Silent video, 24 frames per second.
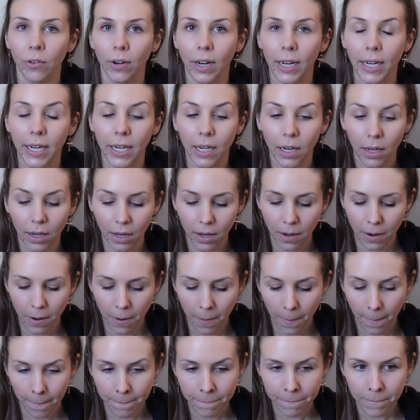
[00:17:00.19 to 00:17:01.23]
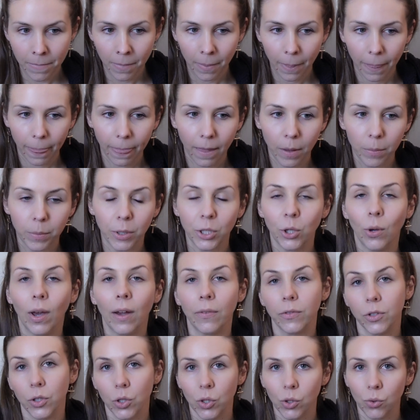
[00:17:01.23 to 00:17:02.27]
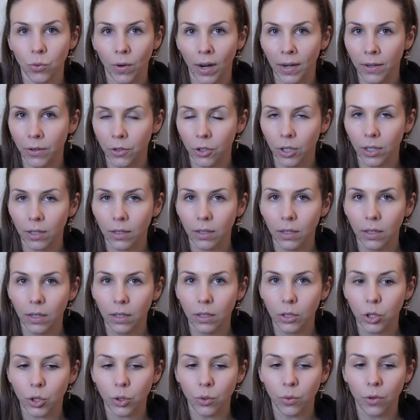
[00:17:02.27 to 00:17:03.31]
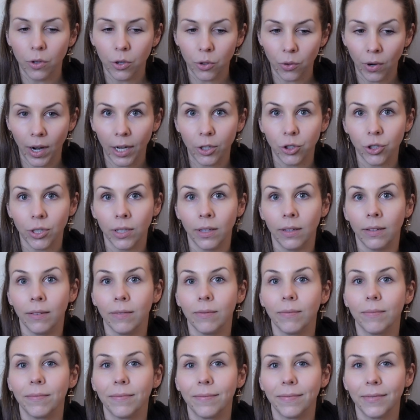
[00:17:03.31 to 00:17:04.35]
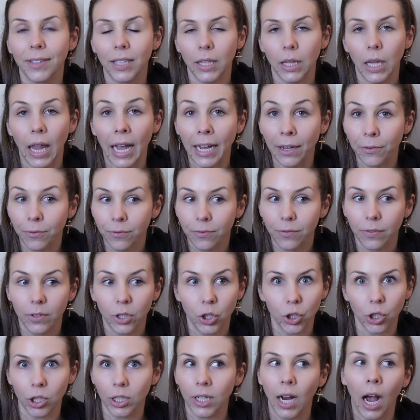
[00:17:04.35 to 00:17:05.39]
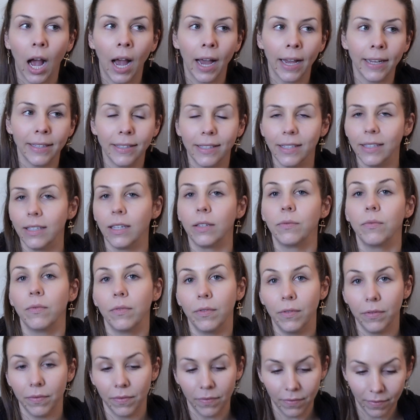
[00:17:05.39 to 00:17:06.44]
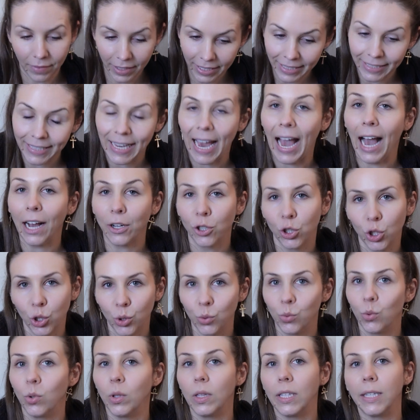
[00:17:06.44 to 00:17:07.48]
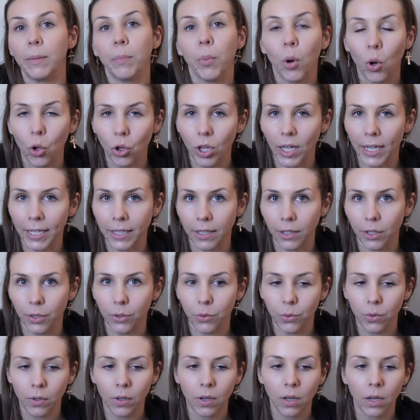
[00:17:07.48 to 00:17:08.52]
right? But you have to surrender to the direction life, your guides, is actually pulling you.